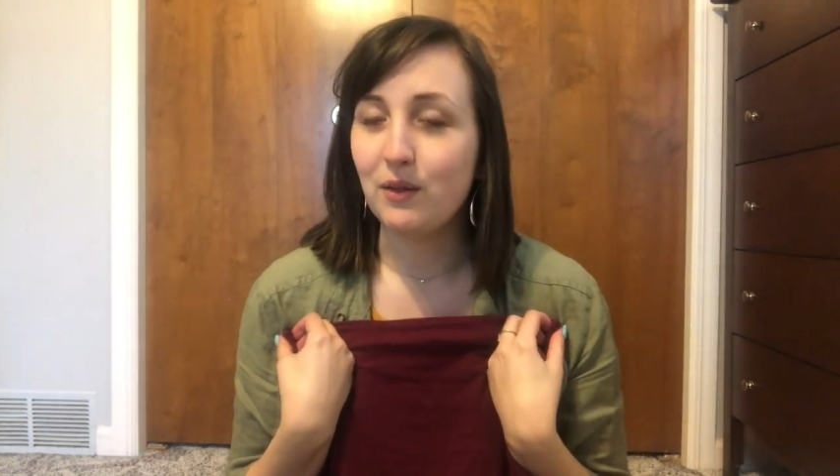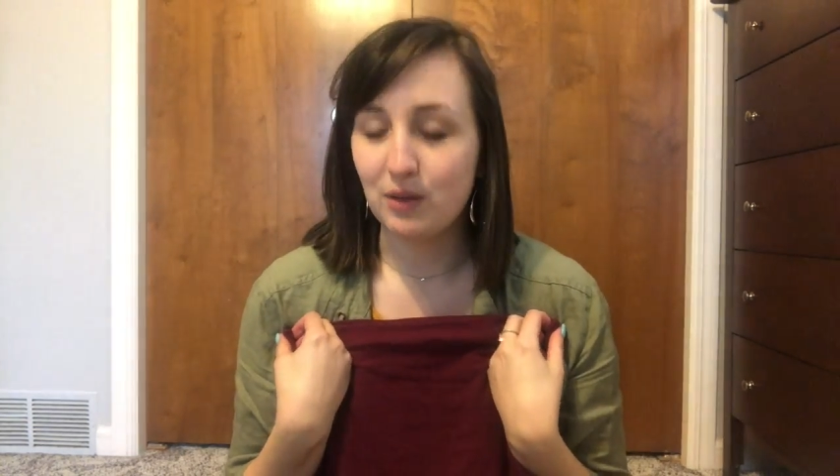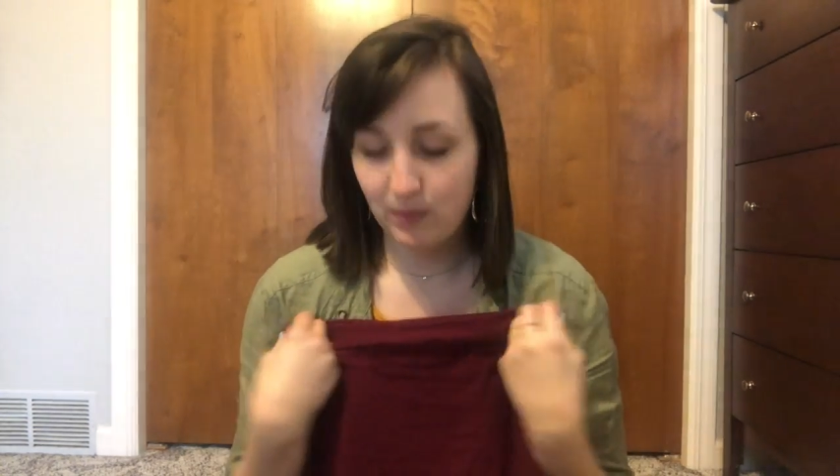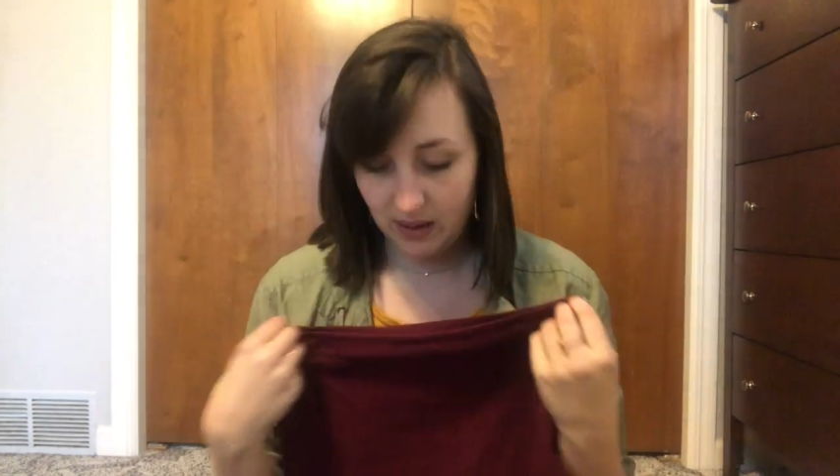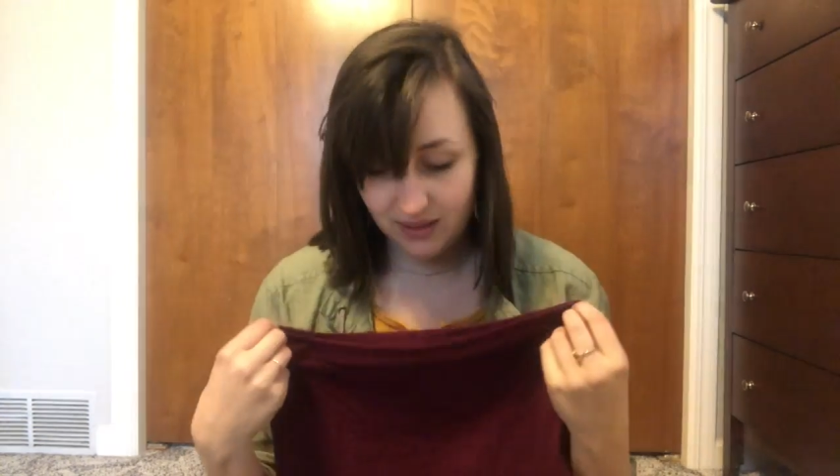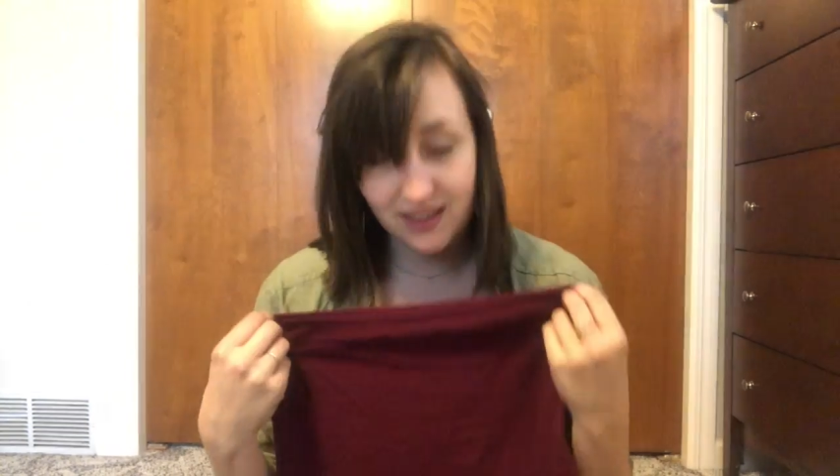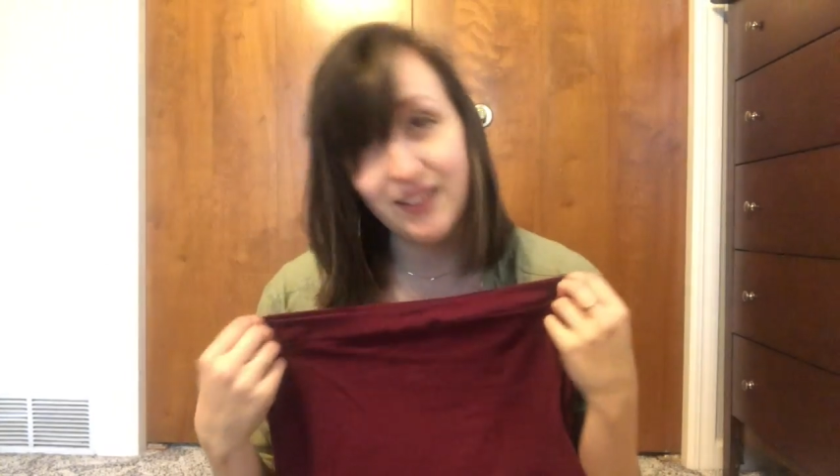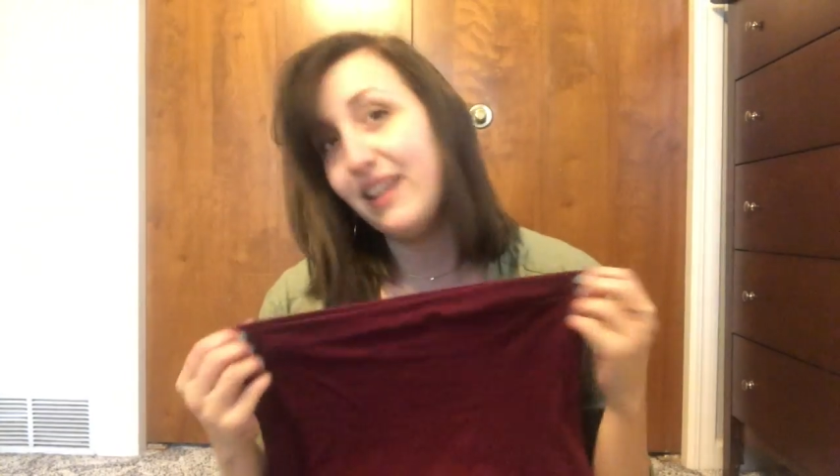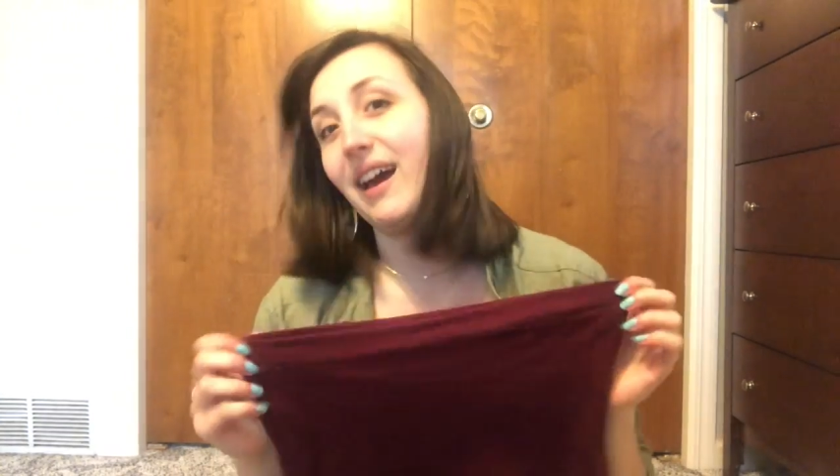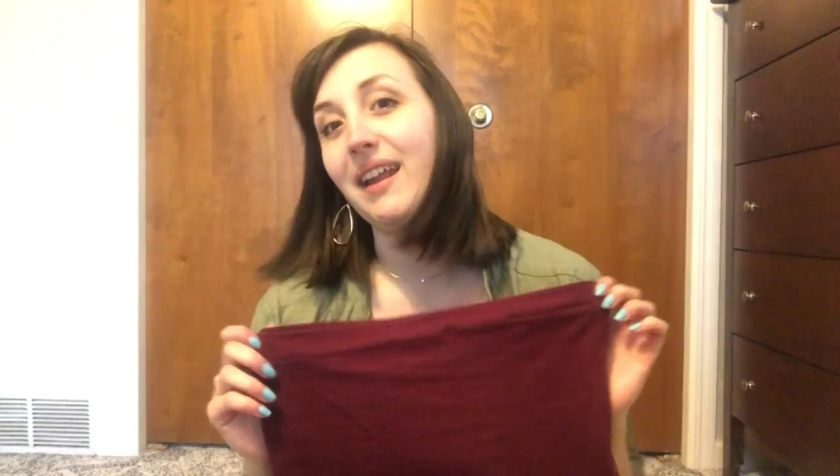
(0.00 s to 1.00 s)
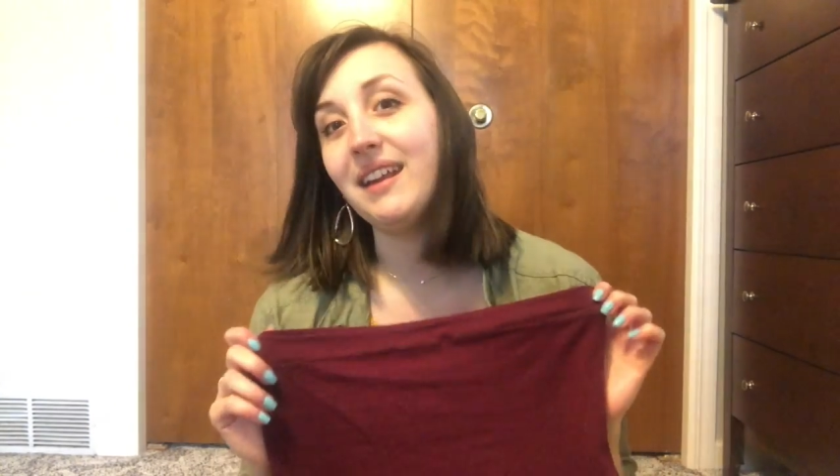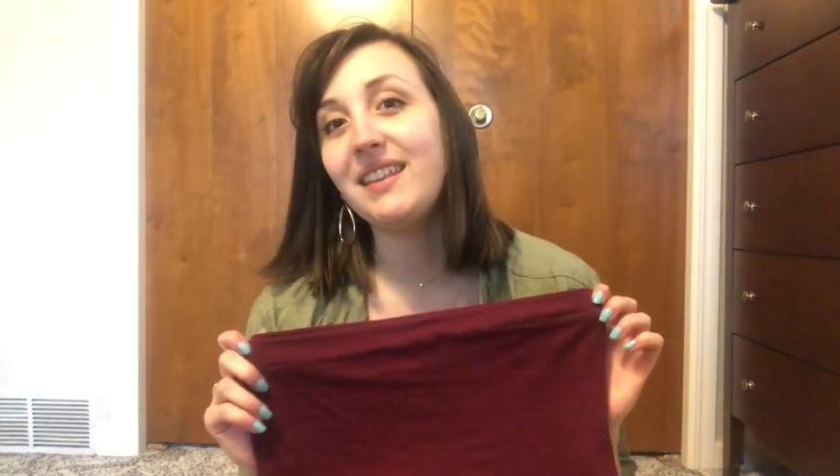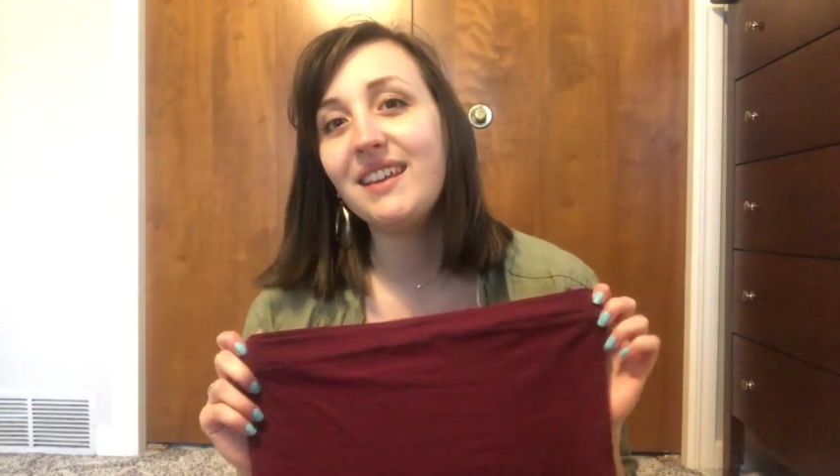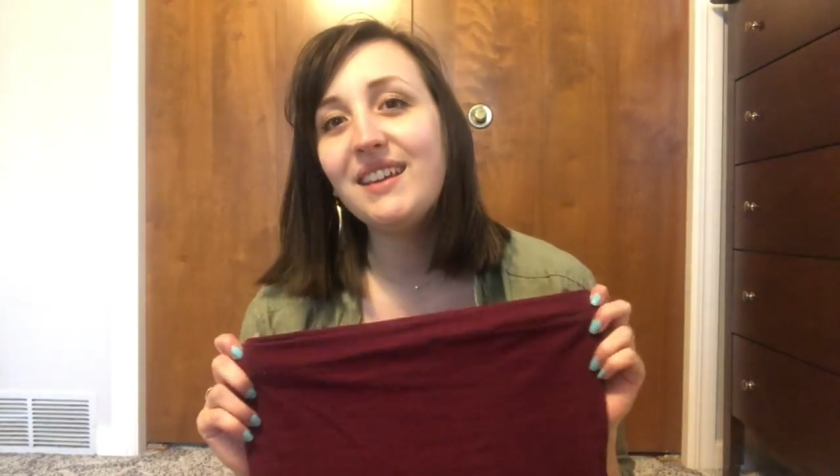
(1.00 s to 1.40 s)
with basically anything.